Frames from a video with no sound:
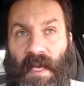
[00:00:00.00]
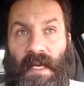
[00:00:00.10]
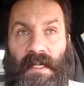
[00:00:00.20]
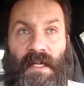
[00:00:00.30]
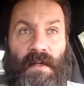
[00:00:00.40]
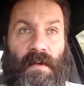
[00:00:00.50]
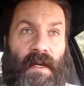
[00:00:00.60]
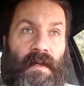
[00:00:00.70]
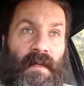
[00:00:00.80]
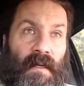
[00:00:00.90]
End of
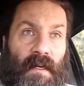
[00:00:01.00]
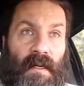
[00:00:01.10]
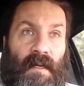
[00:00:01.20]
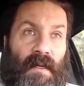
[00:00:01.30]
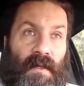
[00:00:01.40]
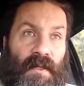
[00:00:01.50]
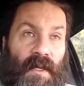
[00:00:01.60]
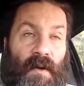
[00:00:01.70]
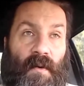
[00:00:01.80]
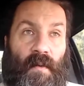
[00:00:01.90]
story.
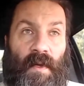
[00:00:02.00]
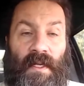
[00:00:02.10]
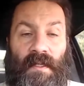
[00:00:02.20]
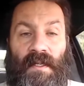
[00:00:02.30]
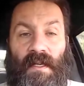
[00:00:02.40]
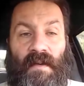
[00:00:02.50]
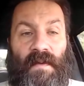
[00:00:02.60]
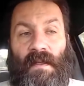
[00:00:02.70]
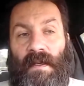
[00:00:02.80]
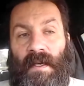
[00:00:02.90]
So we can
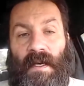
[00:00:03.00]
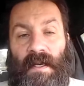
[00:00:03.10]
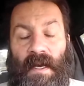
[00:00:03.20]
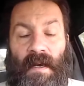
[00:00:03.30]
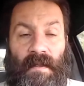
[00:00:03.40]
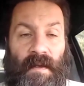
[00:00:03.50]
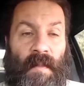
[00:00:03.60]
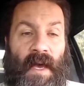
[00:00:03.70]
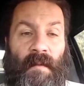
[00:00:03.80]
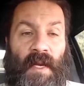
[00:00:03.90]
significantly cut down on the
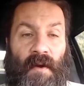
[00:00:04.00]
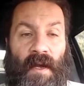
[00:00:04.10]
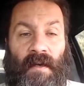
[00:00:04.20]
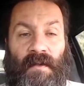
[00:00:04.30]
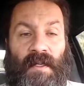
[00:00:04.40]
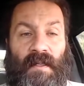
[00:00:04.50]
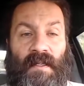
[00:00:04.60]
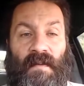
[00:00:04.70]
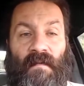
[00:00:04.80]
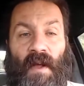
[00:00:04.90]
amount of bureaucracy
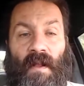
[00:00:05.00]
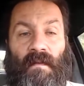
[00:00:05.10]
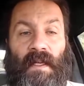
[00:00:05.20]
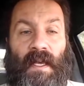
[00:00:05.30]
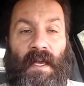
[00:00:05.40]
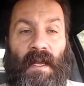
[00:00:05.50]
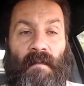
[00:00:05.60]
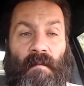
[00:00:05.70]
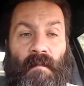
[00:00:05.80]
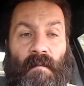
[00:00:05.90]
that's involved
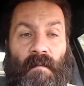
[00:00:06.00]
in making